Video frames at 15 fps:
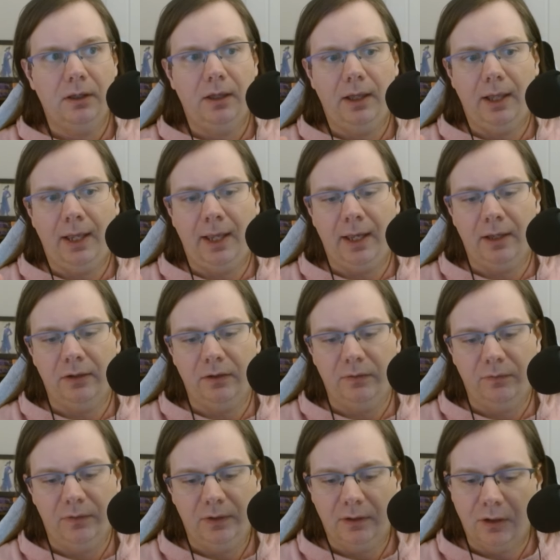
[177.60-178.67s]
and
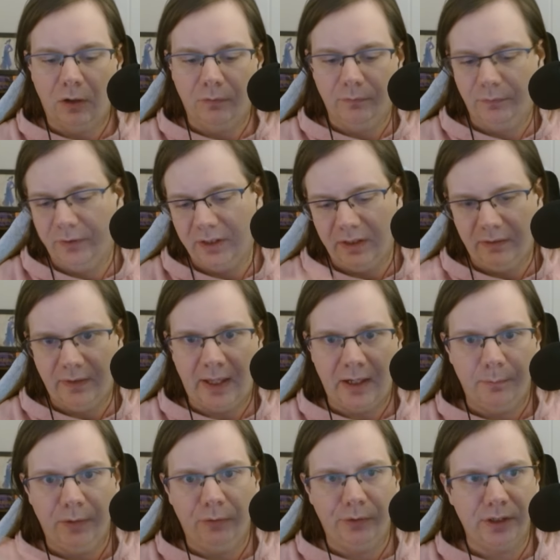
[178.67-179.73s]
that
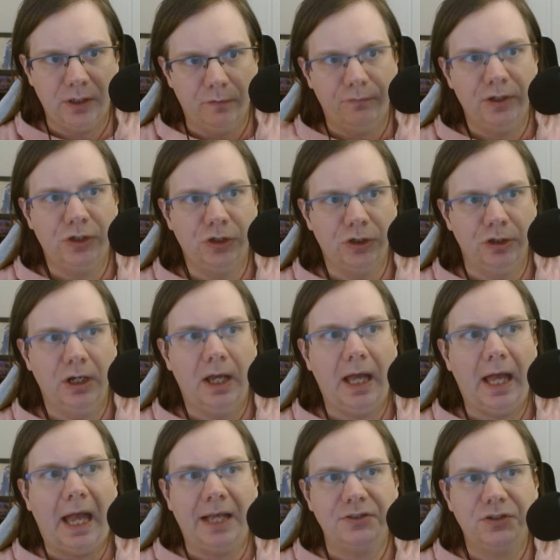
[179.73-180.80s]
ability or feature
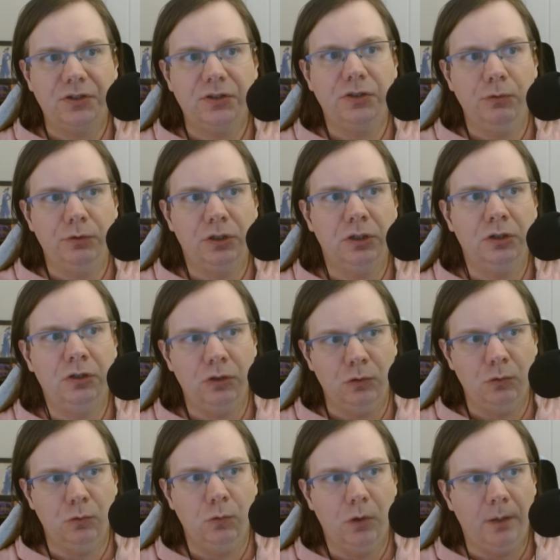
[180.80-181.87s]
asks you to
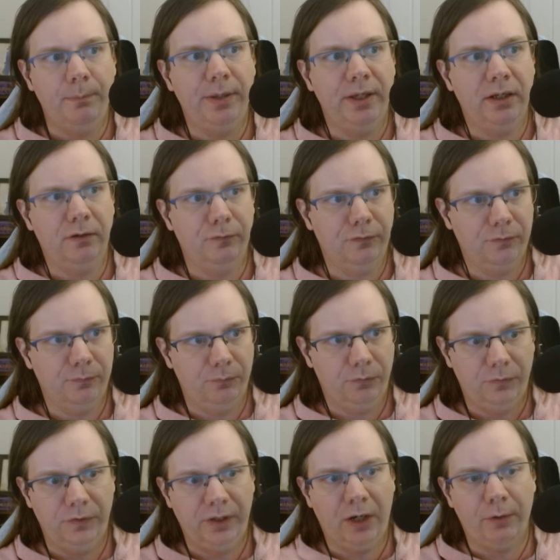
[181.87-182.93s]
do a bit of
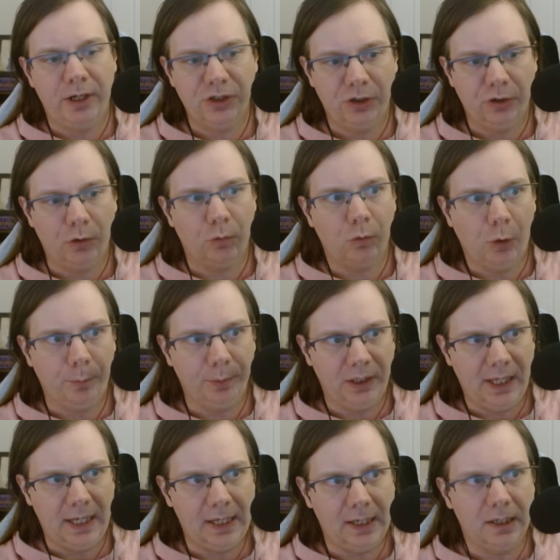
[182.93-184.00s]
narration or role
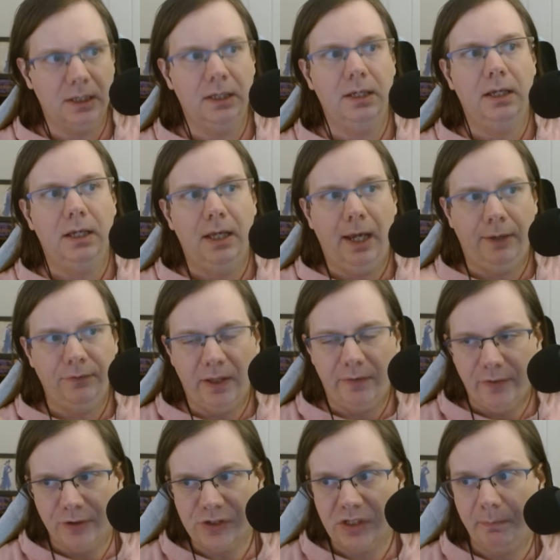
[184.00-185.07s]
playing, and then
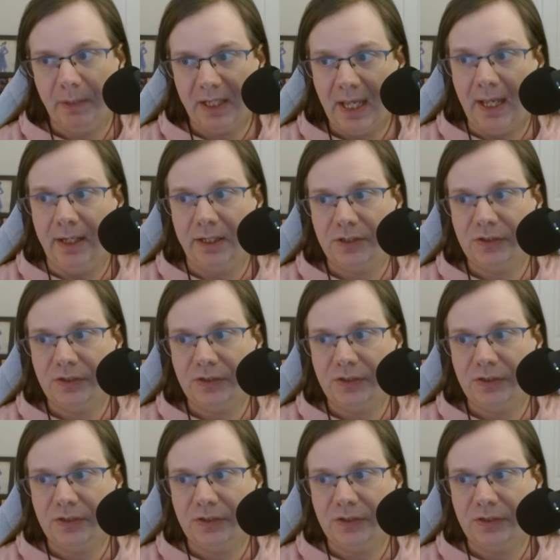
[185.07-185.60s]
there's some mechanics